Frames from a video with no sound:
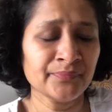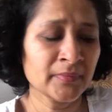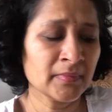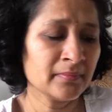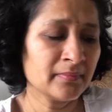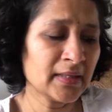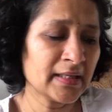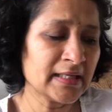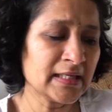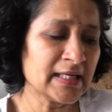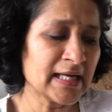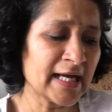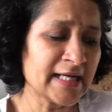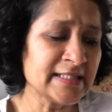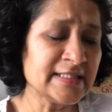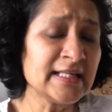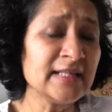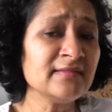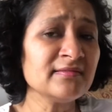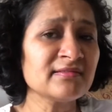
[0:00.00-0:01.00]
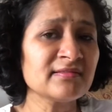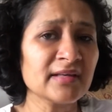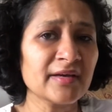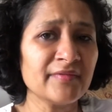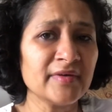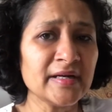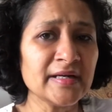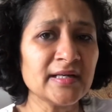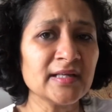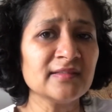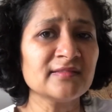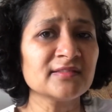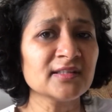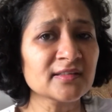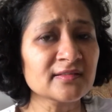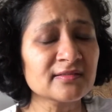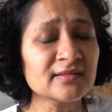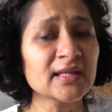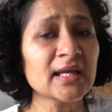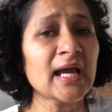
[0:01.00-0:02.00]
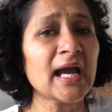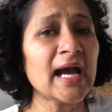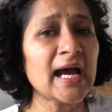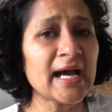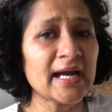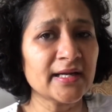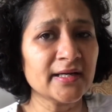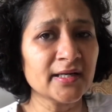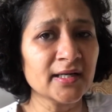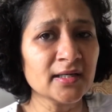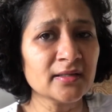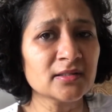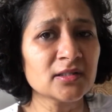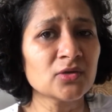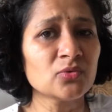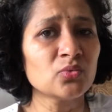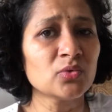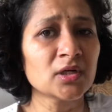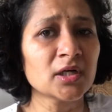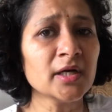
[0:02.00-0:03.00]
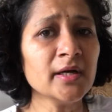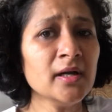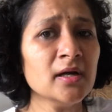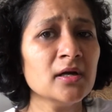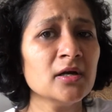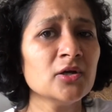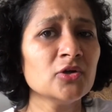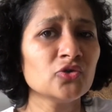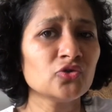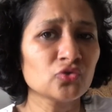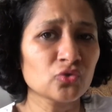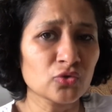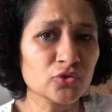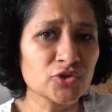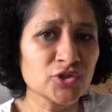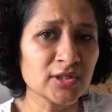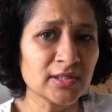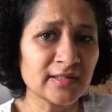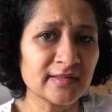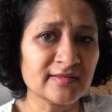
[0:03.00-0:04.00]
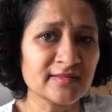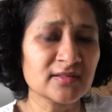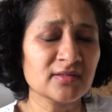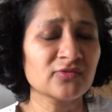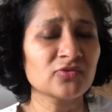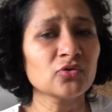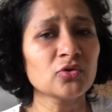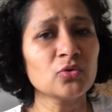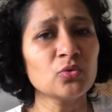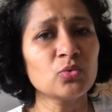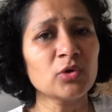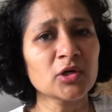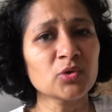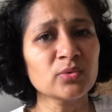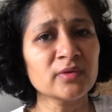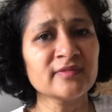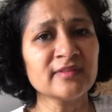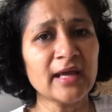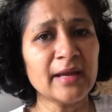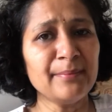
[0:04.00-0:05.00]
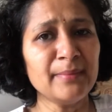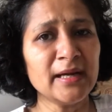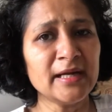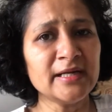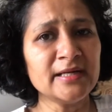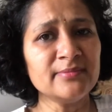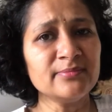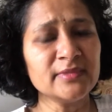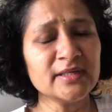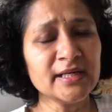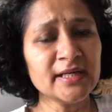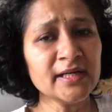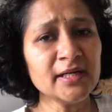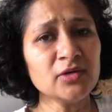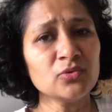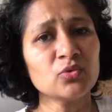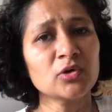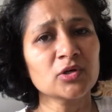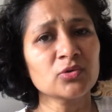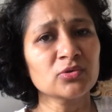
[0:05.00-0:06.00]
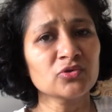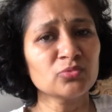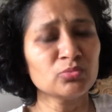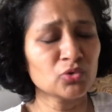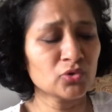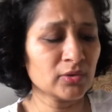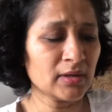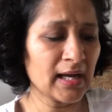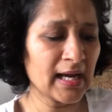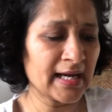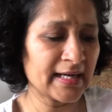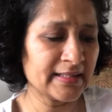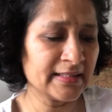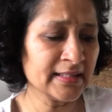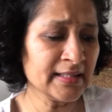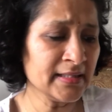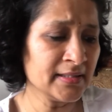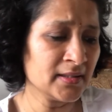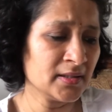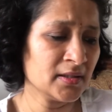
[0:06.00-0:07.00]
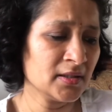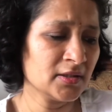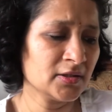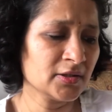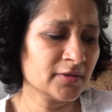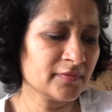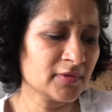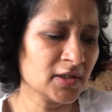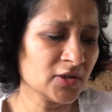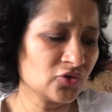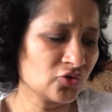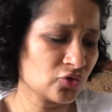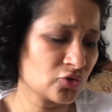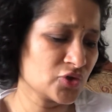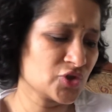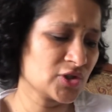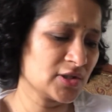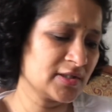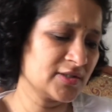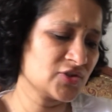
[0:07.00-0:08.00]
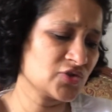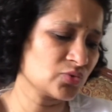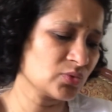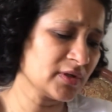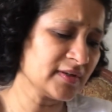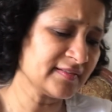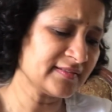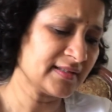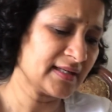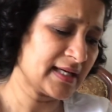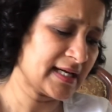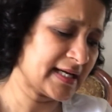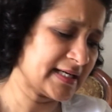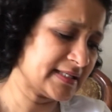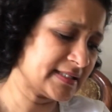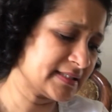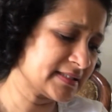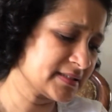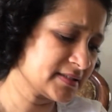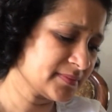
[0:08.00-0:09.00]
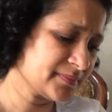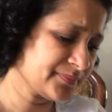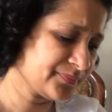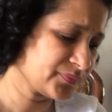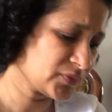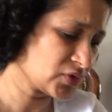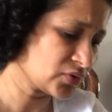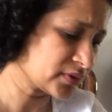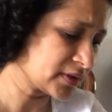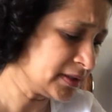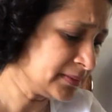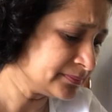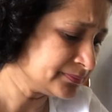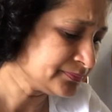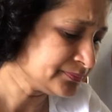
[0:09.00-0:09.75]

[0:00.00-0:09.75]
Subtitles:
But in 1976, they added the word socialist. So what was amended? What was more added? The word socialist was added. Okay.